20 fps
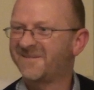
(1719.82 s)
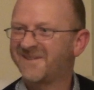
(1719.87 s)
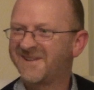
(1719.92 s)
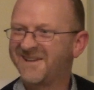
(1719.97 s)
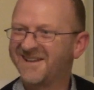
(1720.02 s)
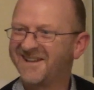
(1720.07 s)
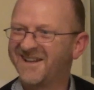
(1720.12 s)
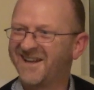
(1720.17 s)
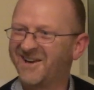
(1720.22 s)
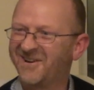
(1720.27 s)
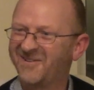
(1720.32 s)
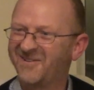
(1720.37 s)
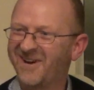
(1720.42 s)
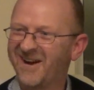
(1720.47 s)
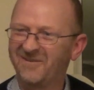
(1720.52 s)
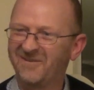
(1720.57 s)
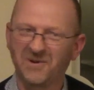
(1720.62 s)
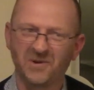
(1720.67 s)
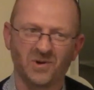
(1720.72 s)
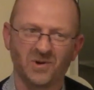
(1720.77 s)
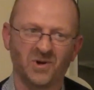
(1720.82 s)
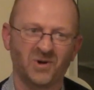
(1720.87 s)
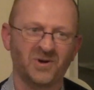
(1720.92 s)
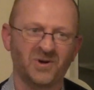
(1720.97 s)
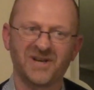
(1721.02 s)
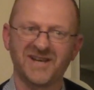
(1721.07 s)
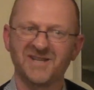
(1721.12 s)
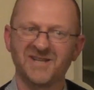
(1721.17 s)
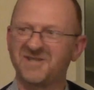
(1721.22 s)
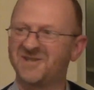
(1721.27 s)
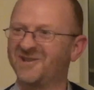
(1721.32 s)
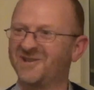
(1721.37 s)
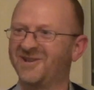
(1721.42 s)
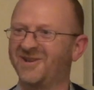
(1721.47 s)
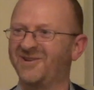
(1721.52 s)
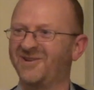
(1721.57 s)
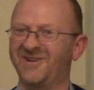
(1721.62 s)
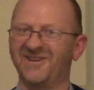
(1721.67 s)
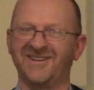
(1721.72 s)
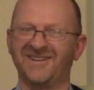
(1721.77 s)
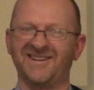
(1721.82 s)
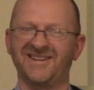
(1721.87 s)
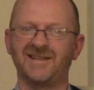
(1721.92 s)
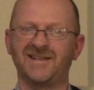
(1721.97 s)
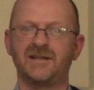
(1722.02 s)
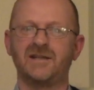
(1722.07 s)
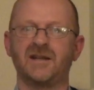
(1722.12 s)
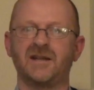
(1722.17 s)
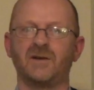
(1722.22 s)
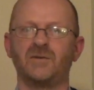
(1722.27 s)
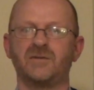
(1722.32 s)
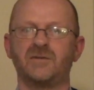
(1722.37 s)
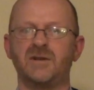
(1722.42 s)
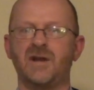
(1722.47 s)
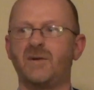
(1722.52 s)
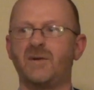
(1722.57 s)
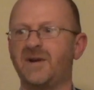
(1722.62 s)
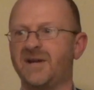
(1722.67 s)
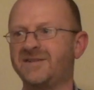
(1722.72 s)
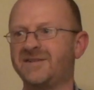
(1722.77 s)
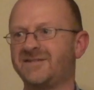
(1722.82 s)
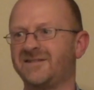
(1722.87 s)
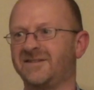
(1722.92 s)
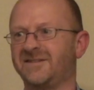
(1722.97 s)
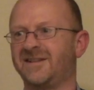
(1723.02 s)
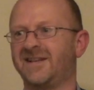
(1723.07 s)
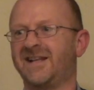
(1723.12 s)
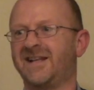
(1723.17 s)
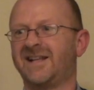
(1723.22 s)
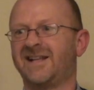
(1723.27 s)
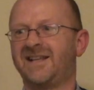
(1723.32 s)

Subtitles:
you know, where we all hug each other and, you know, no, it isn't.